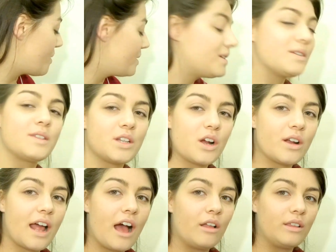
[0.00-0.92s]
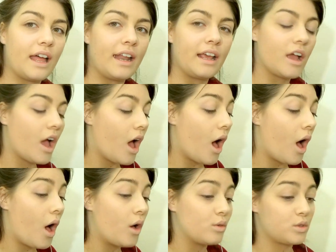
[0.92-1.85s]
going to start outlining.
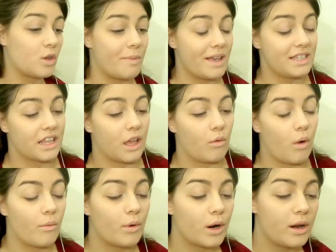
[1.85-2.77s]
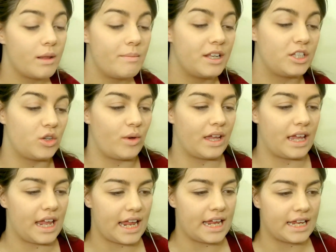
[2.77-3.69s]
So basically what we're going to be doing
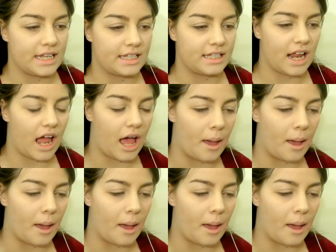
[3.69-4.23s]
is